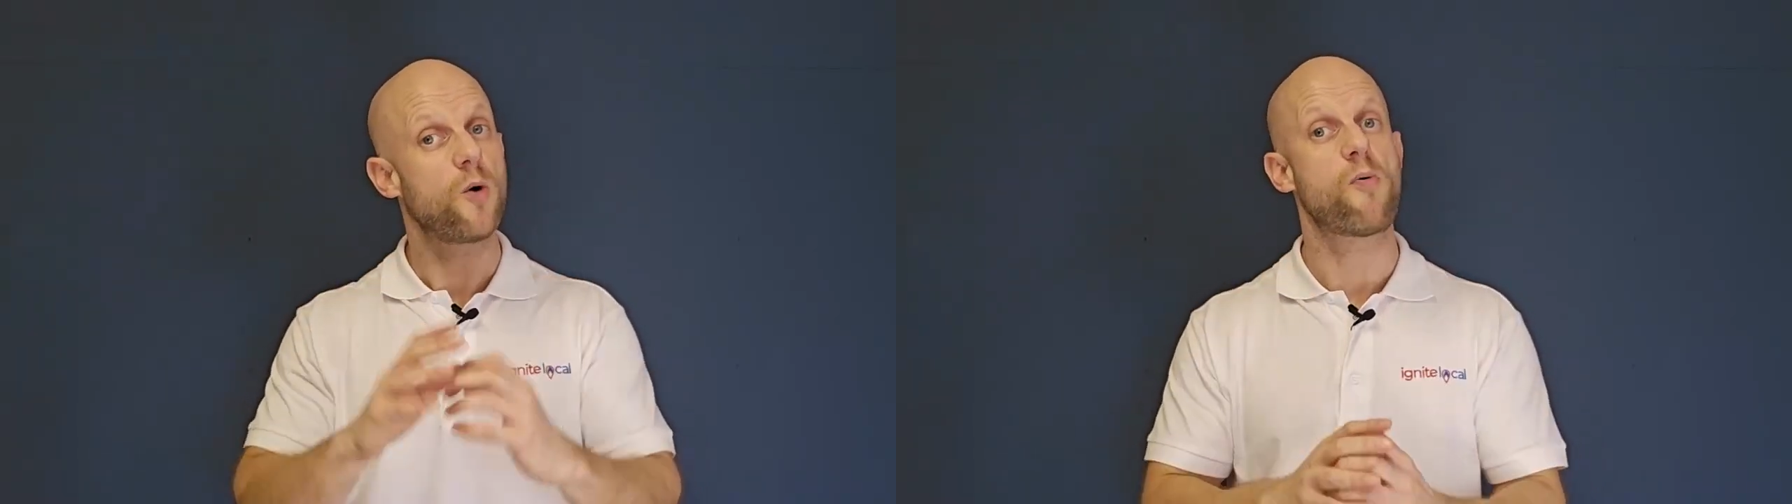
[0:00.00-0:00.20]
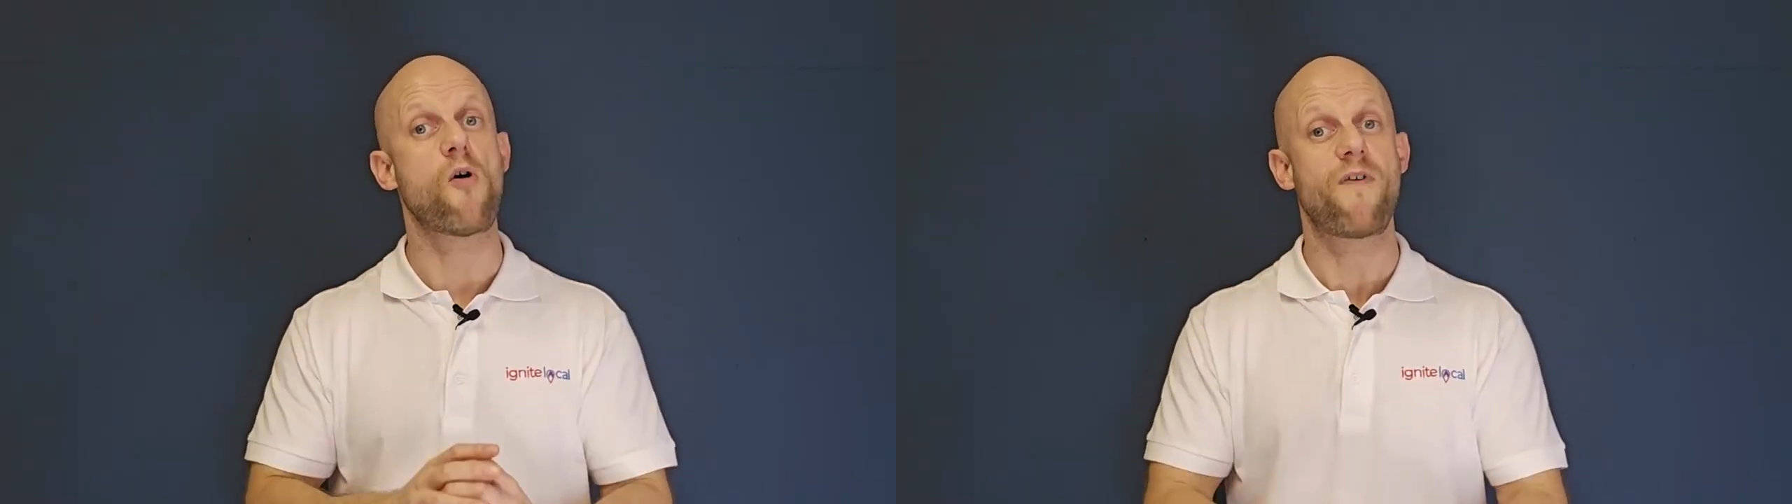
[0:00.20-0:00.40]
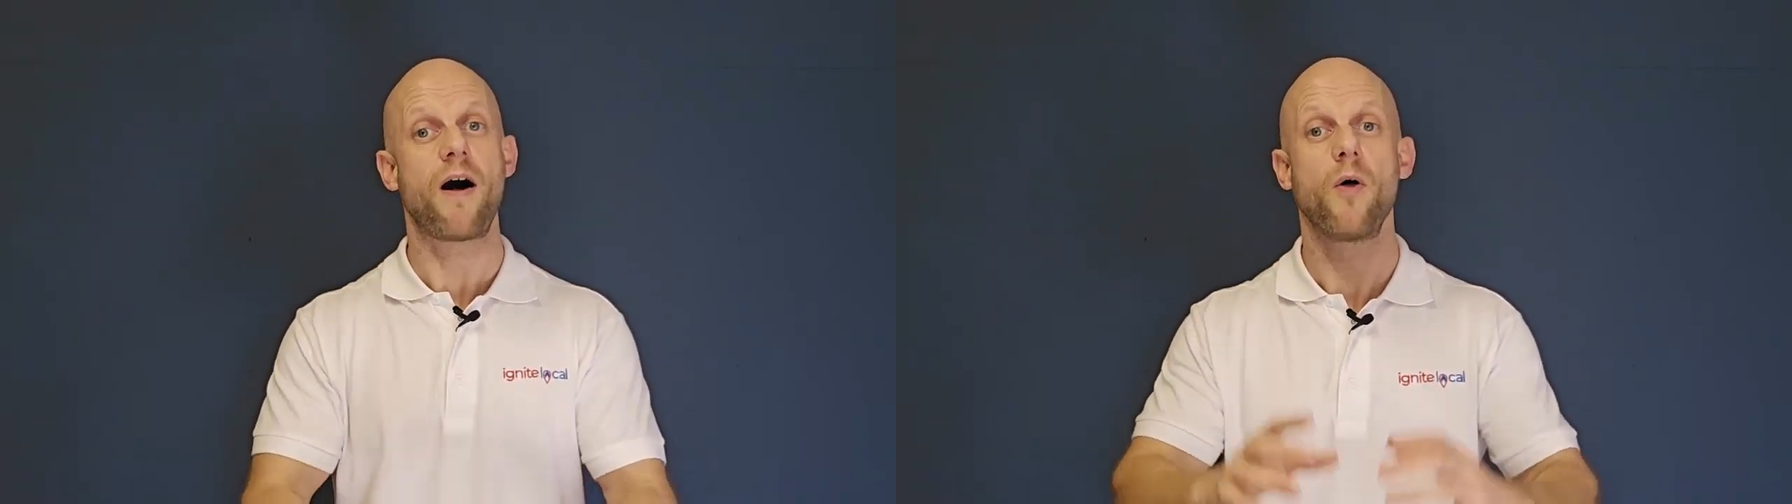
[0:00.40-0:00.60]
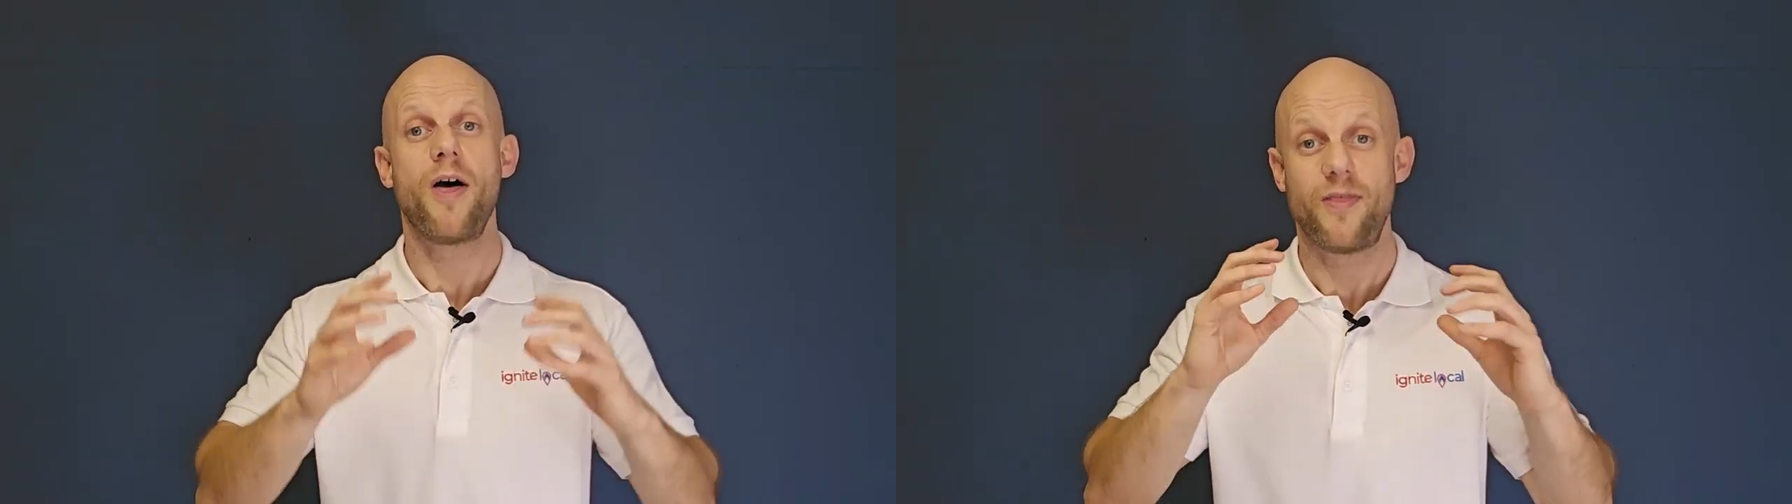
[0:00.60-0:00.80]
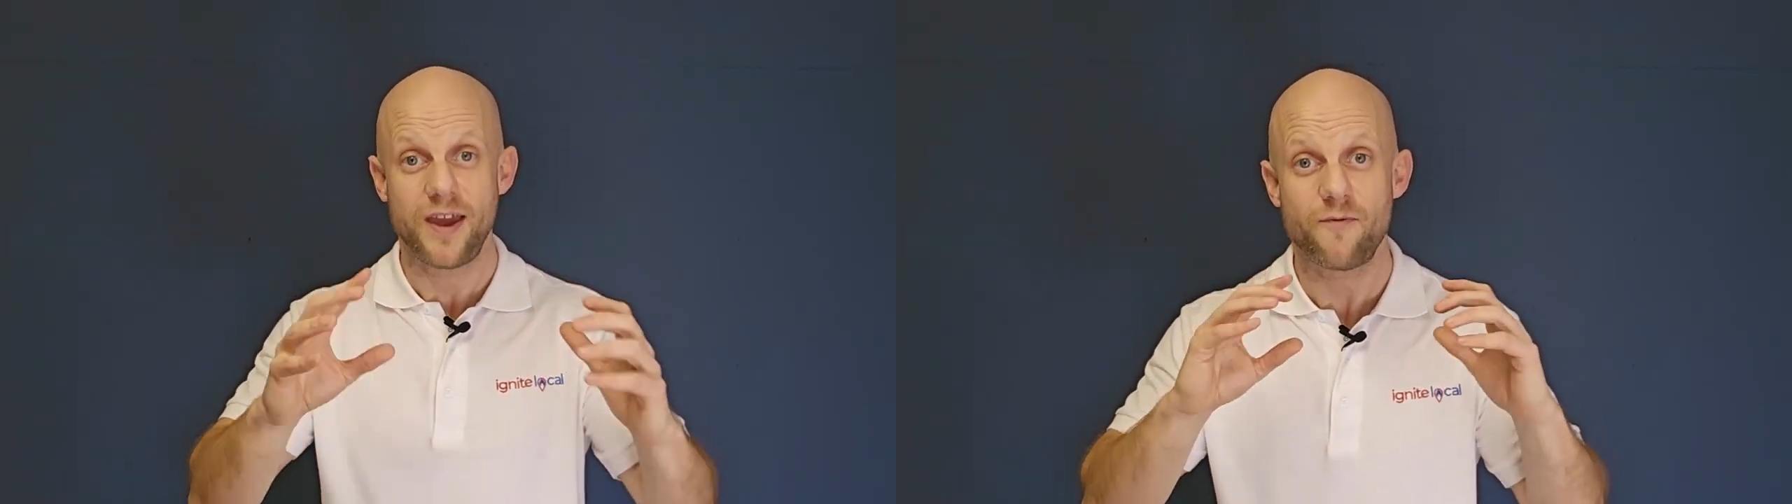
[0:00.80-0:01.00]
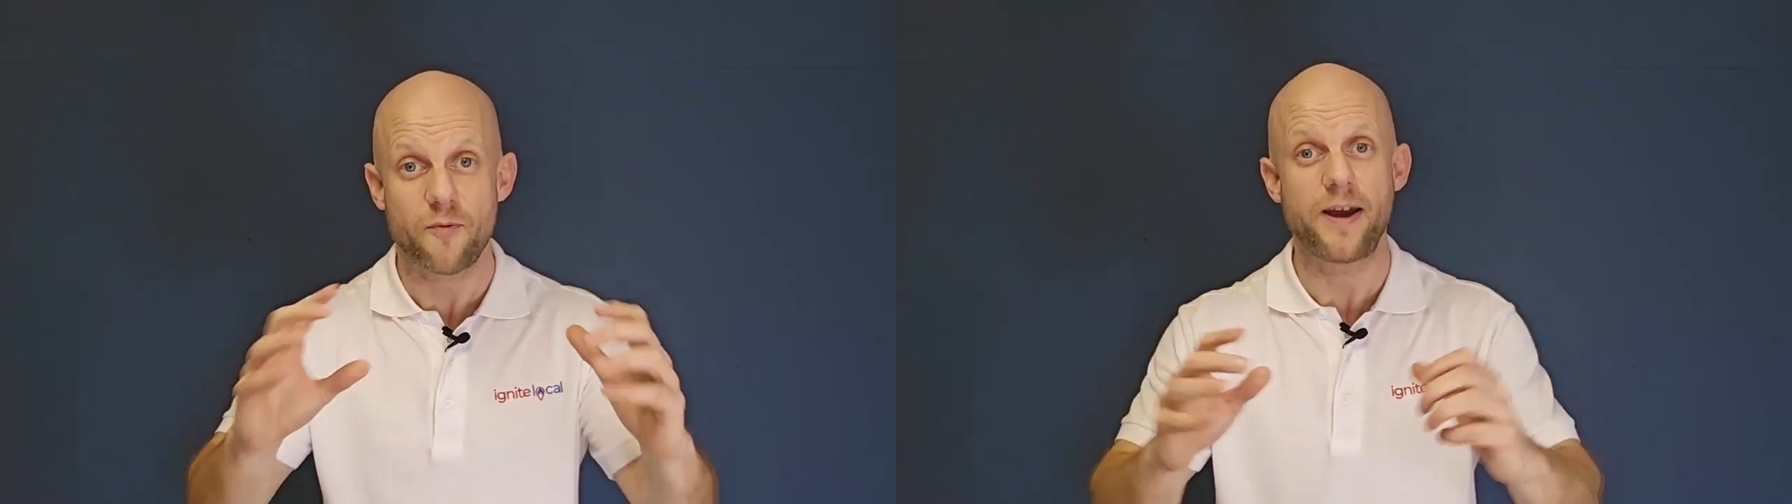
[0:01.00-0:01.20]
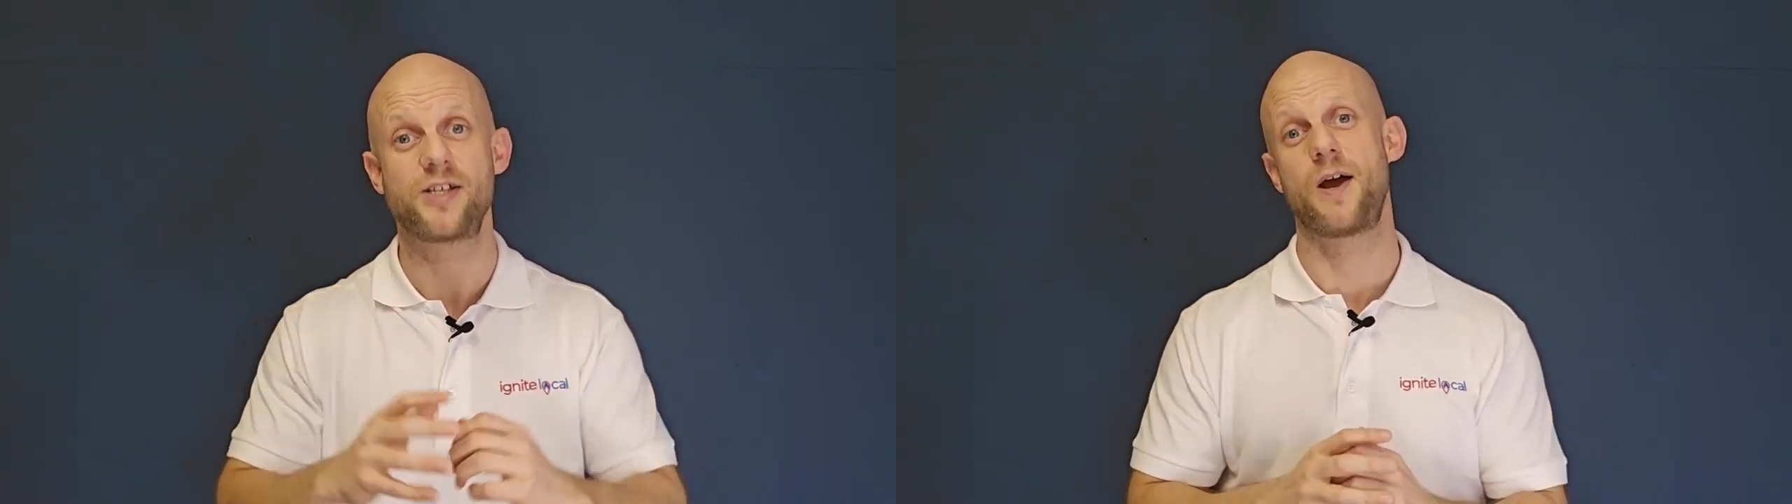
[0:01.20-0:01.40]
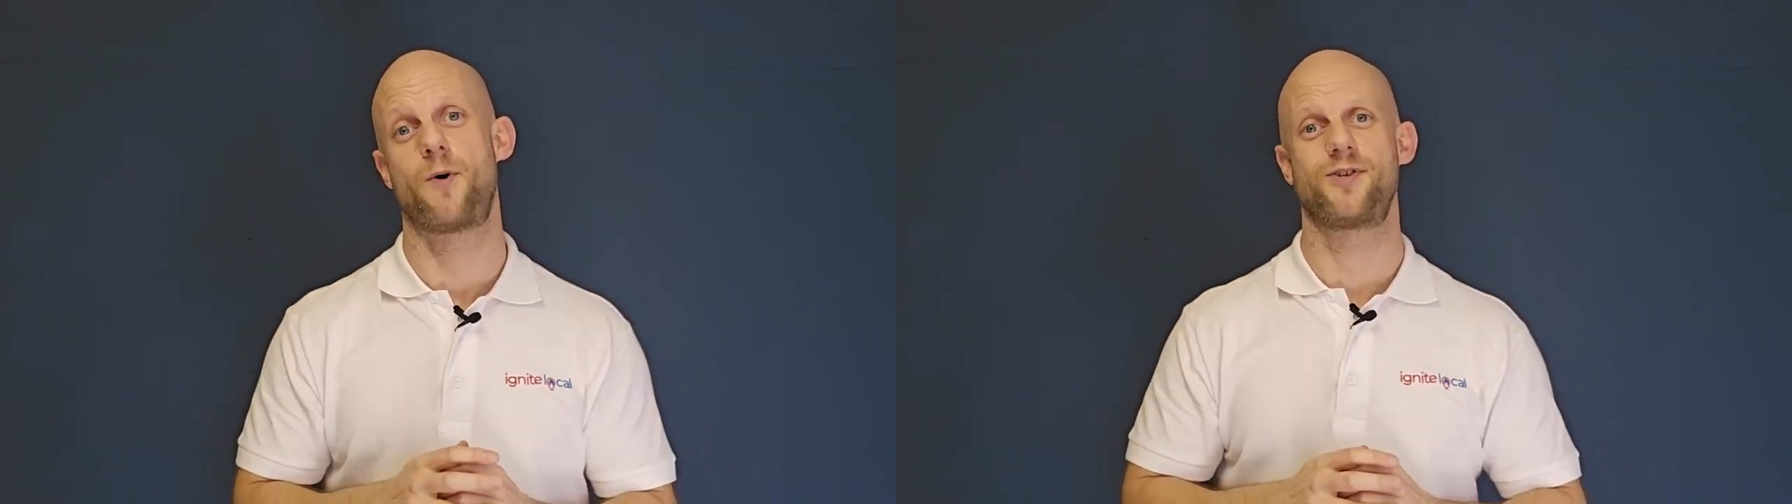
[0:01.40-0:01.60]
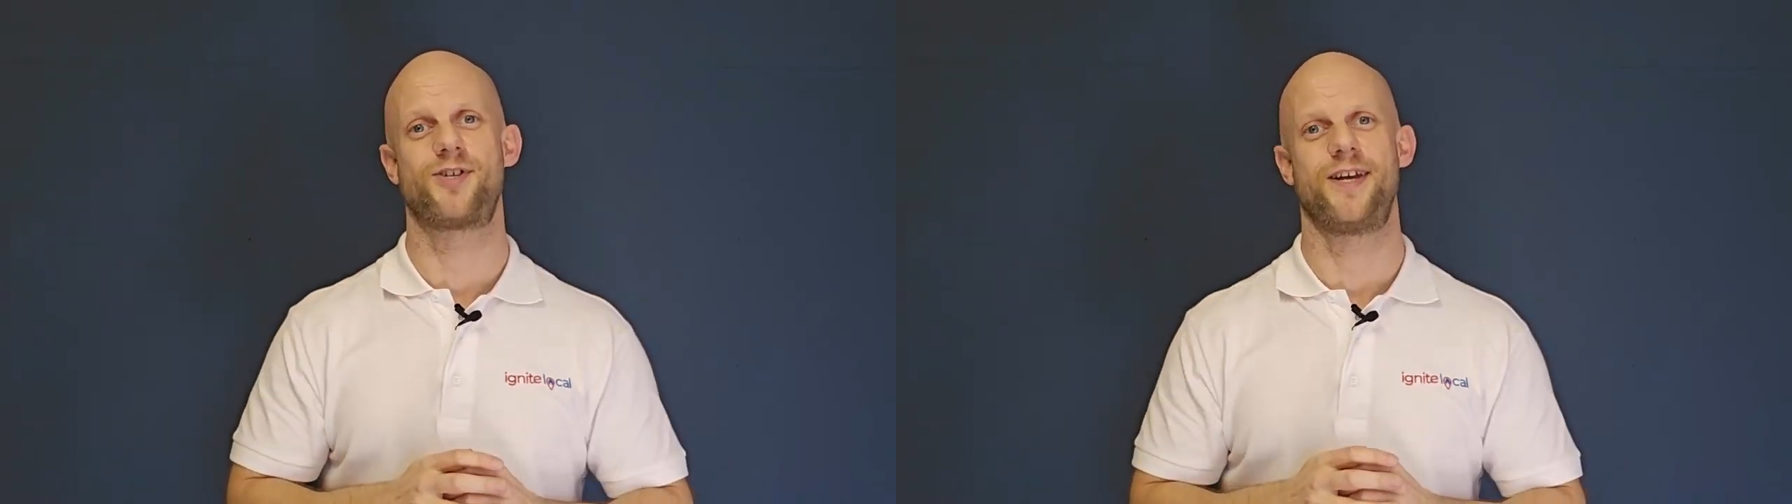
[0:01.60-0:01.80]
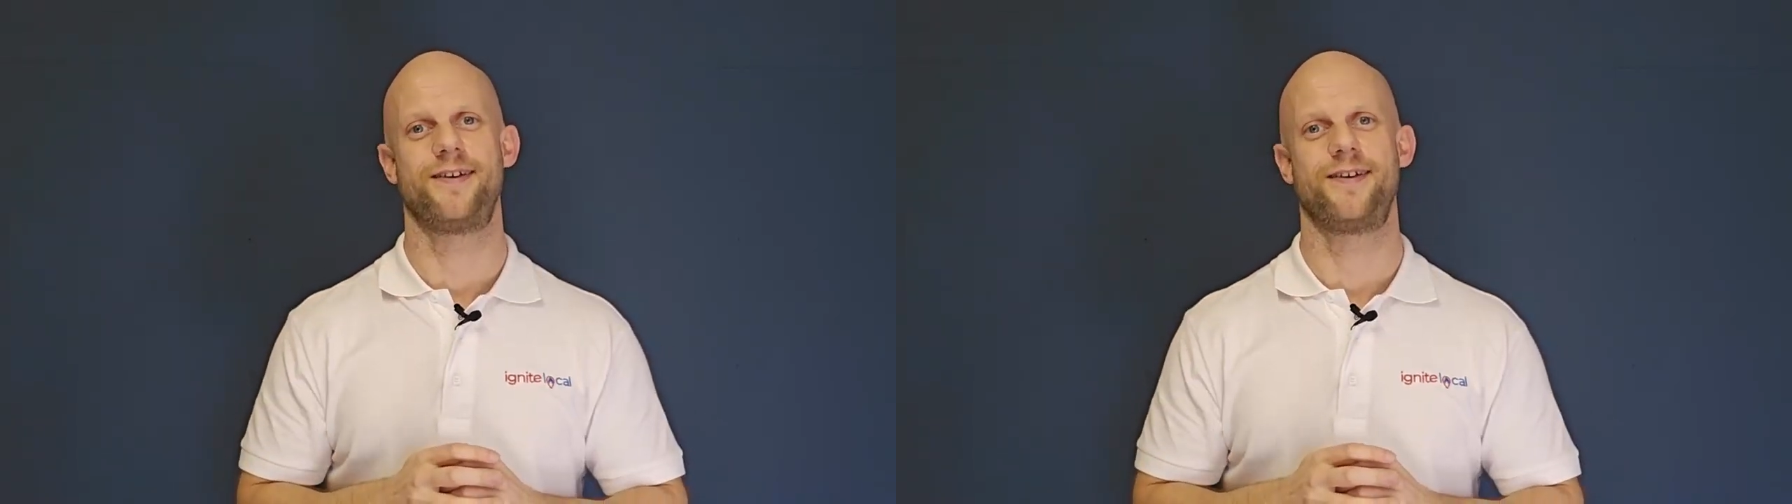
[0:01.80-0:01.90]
your profile the information they want to